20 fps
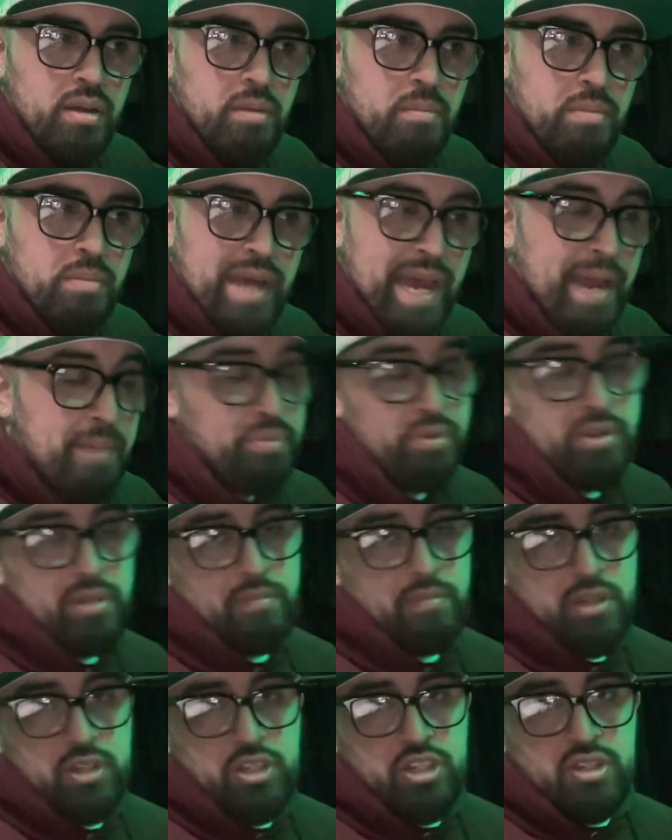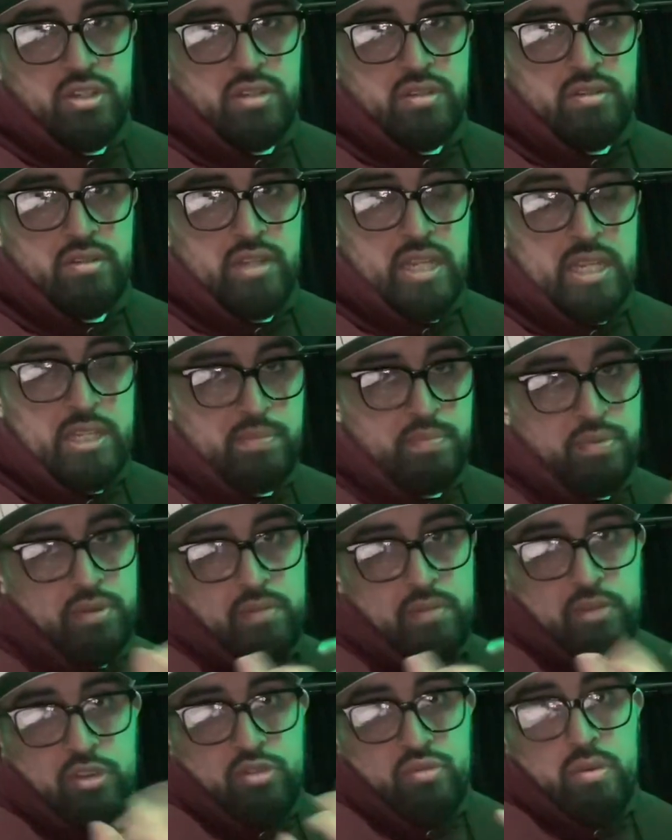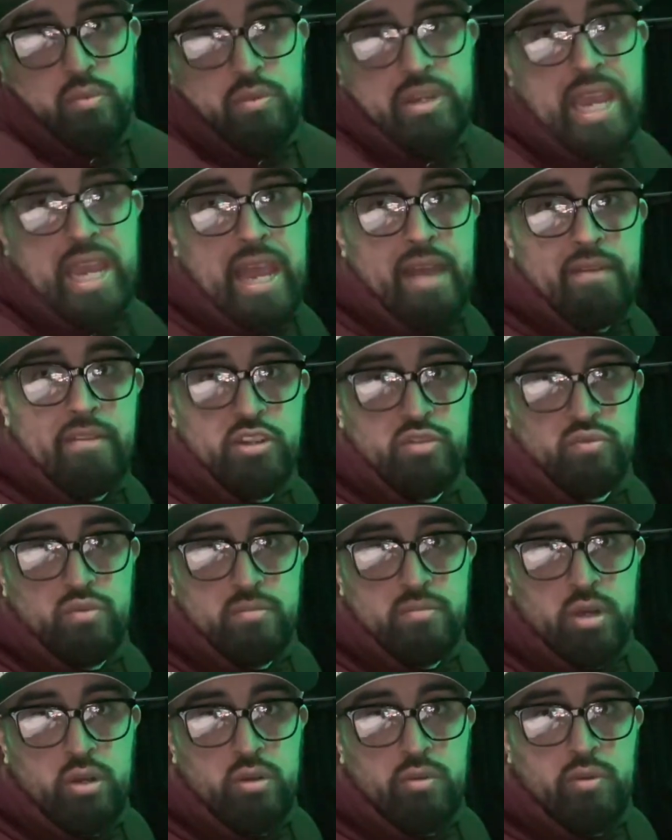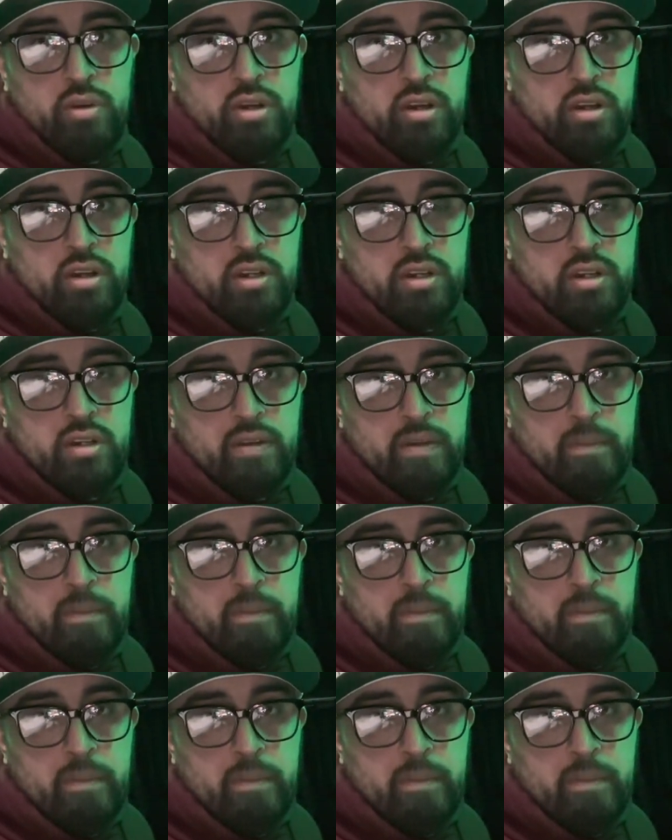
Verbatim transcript: but I pretty much, it's pretty much what we have is remote work.